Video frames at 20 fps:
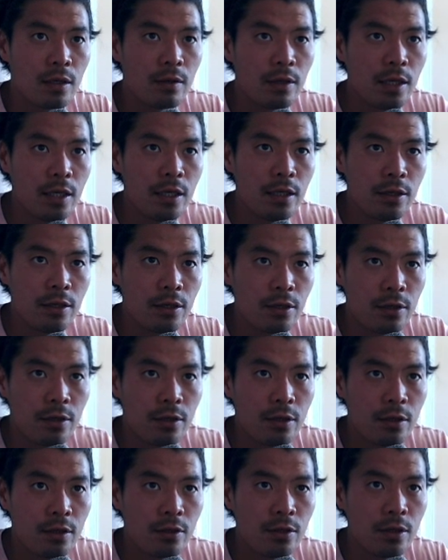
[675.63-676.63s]

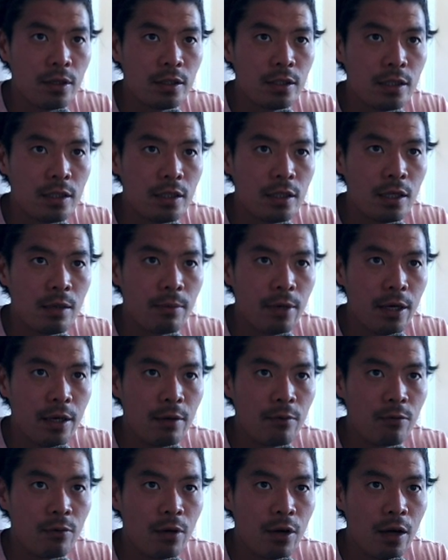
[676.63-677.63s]
here, you can see that my
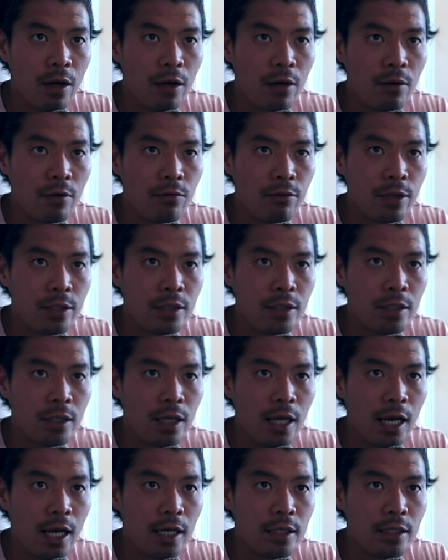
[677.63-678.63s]
wrist
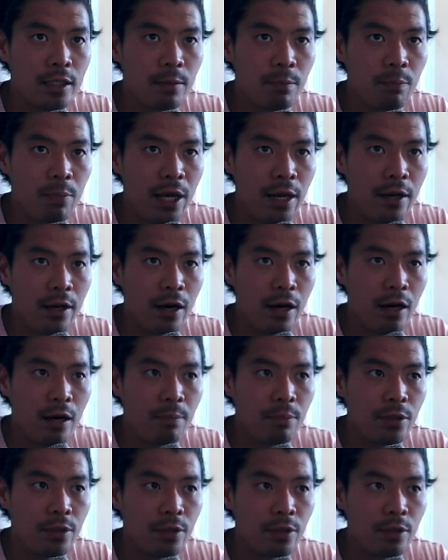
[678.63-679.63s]
has it bent
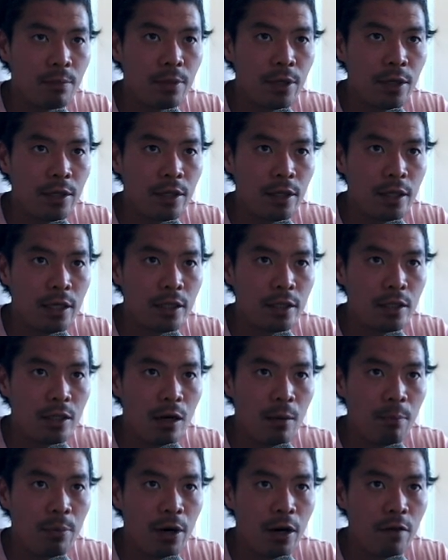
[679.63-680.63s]
up a little bit, like it's
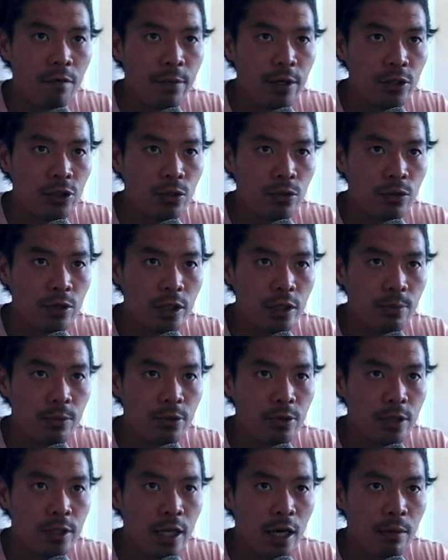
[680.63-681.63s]
above my shoulder as
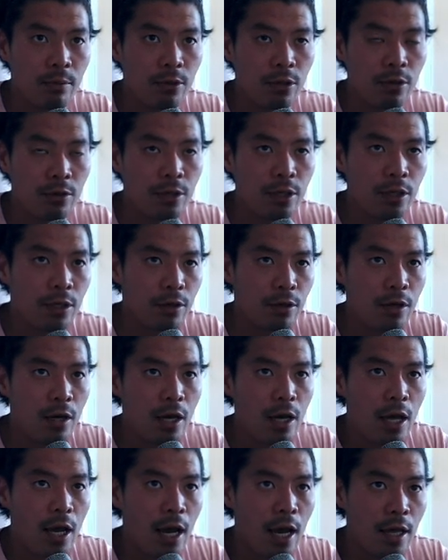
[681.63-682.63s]
opposed to down below here.
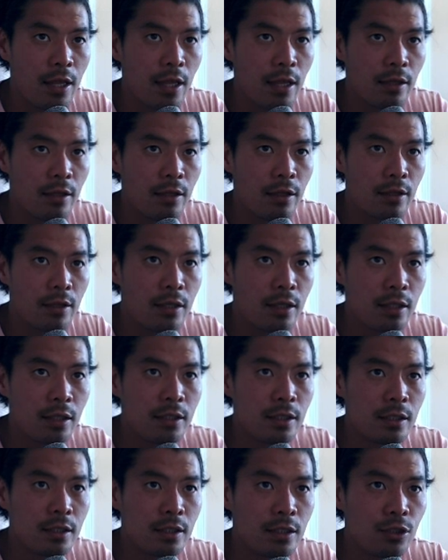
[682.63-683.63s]
And then the
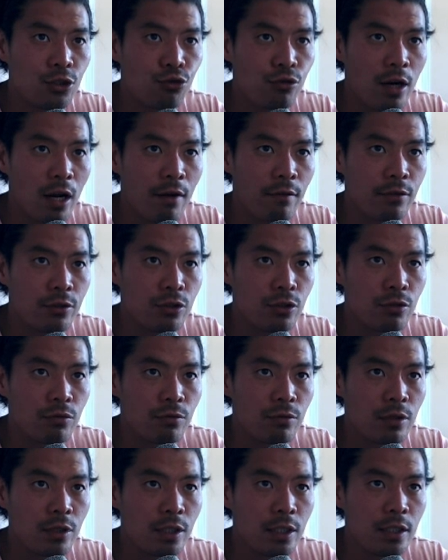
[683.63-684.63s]
distance it travels to the
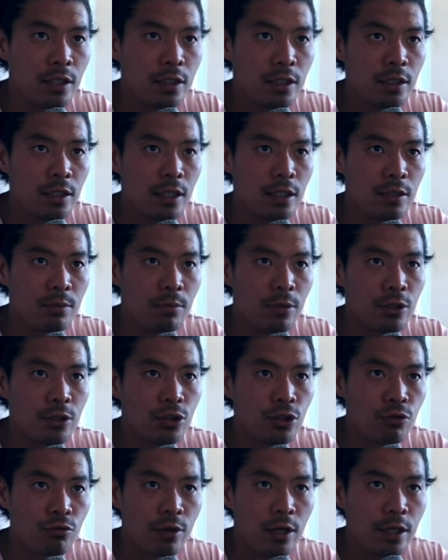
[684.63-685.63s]
release is much
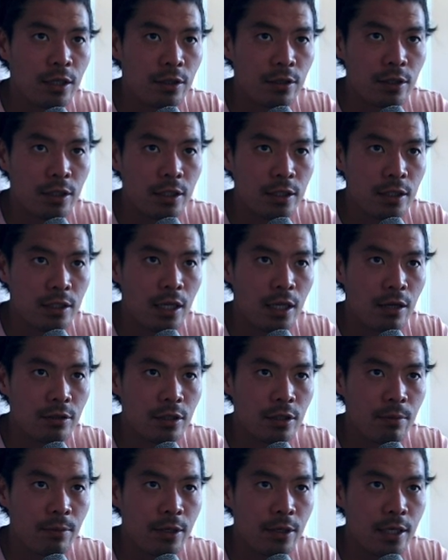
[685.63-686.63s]
greater because it's
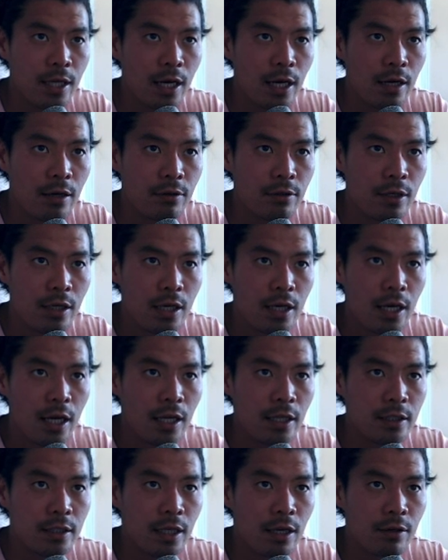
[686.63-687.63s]
coming down
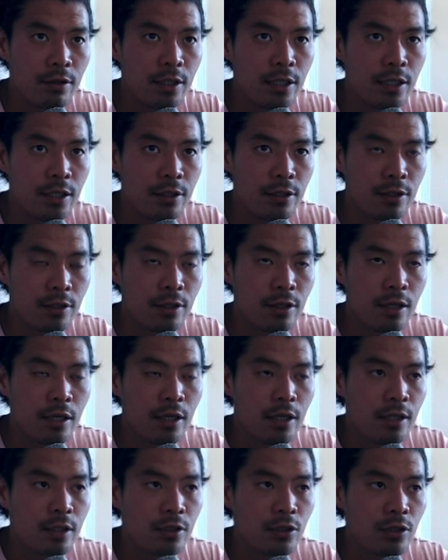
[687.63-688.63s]
and it's down here.
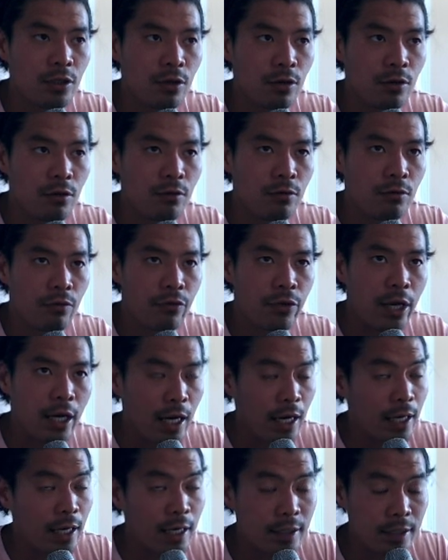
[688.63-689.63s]
So that,
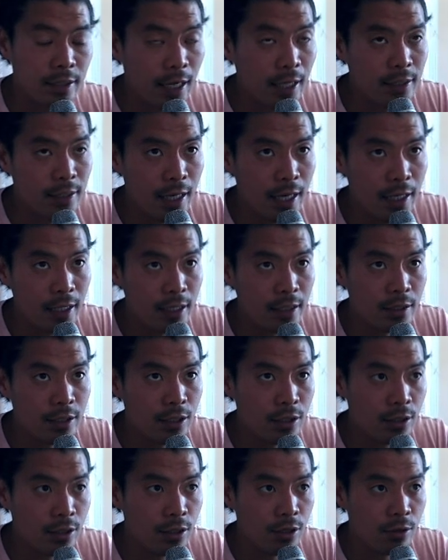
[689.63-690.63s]
I guess that's adding
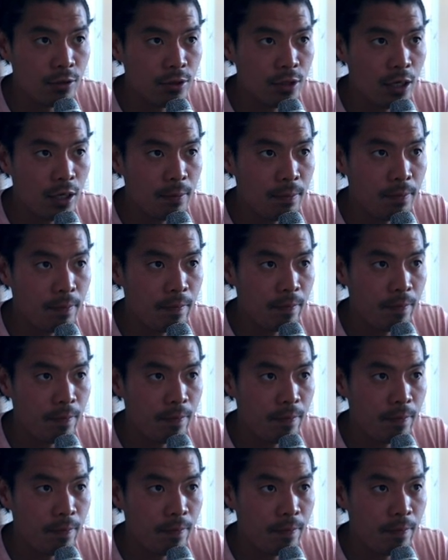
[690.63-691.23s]
to the nose up.